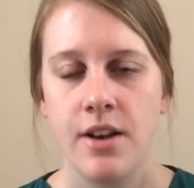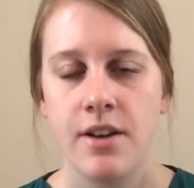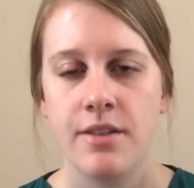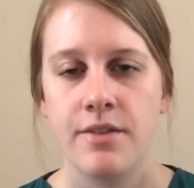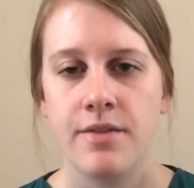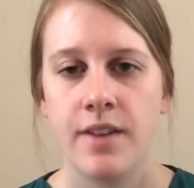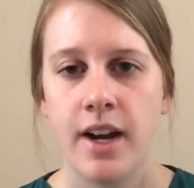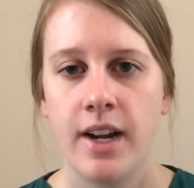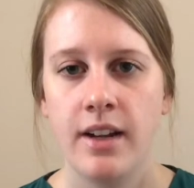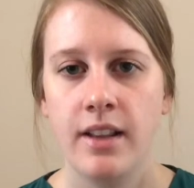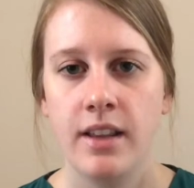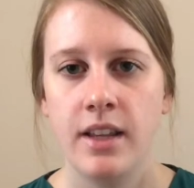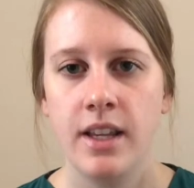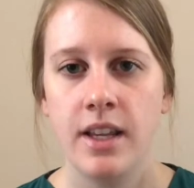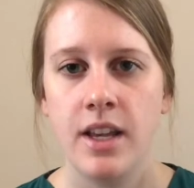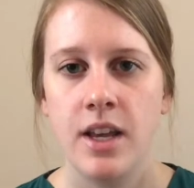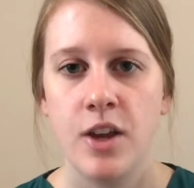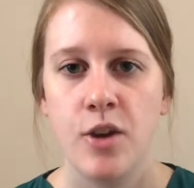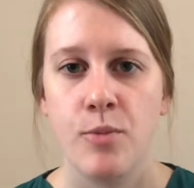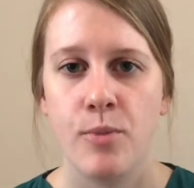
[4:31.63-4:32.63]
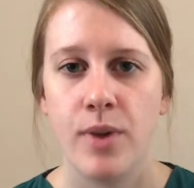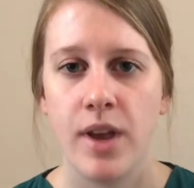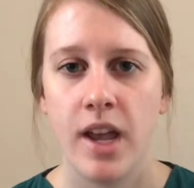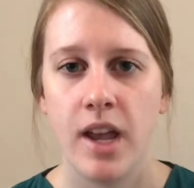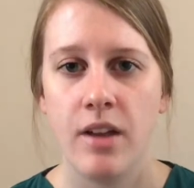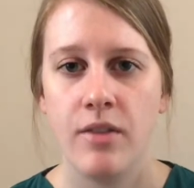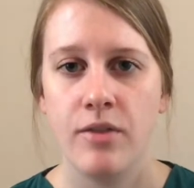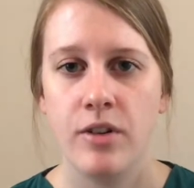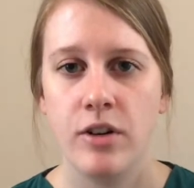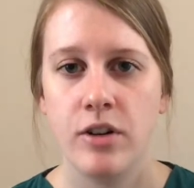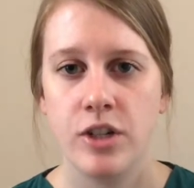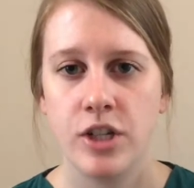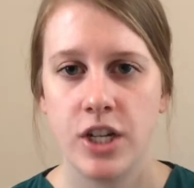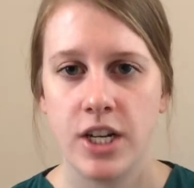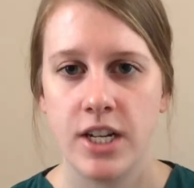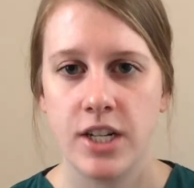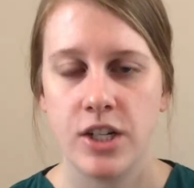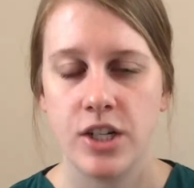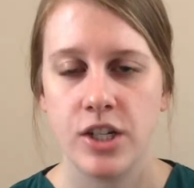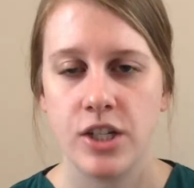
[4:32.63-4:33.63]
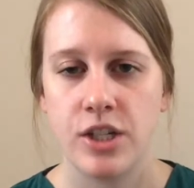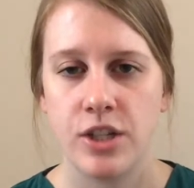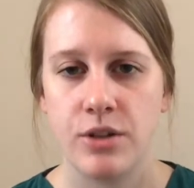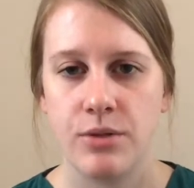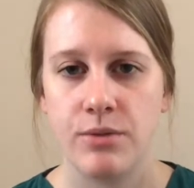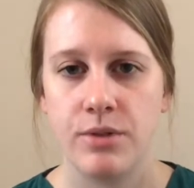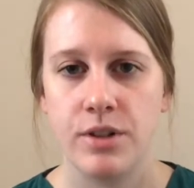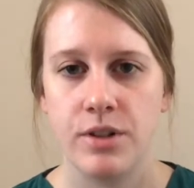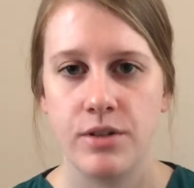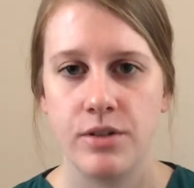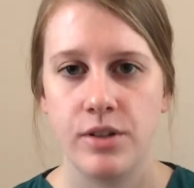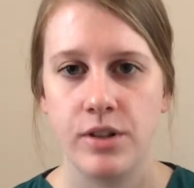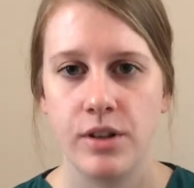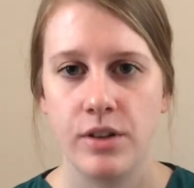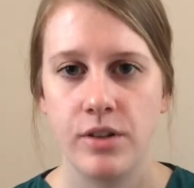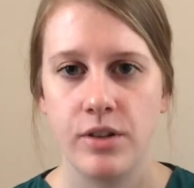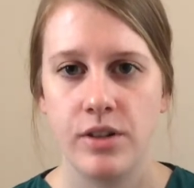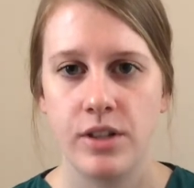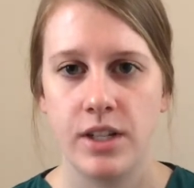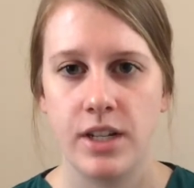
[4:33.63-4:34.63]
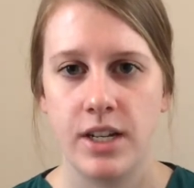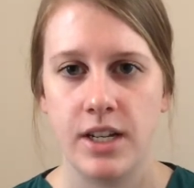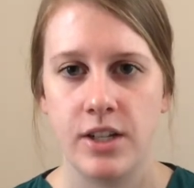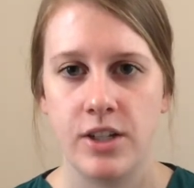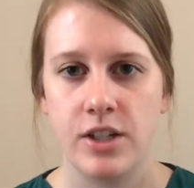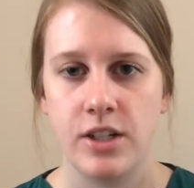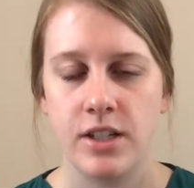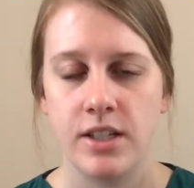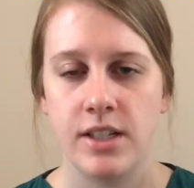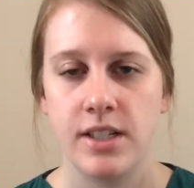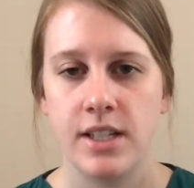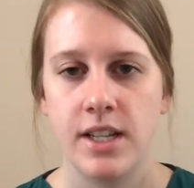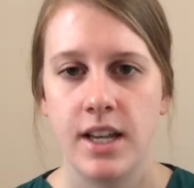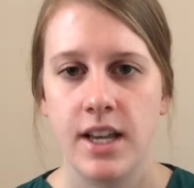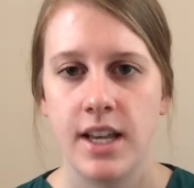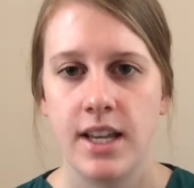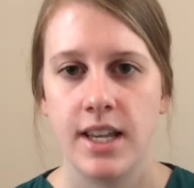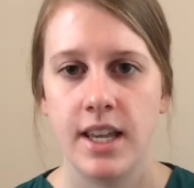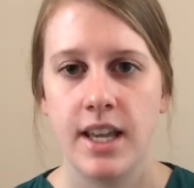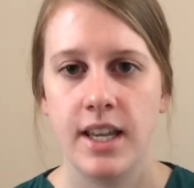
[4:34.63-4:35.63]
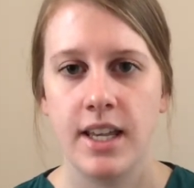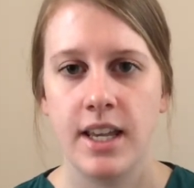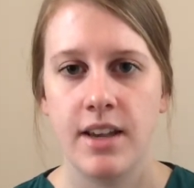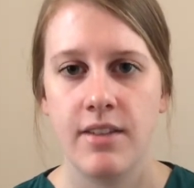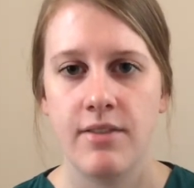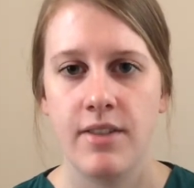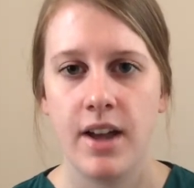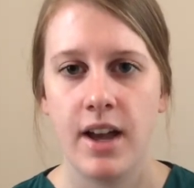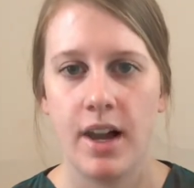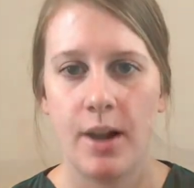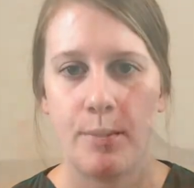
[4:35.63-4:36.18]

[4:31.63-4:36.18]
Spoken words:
Finally, behavioral changes to reduce hallucinations can give a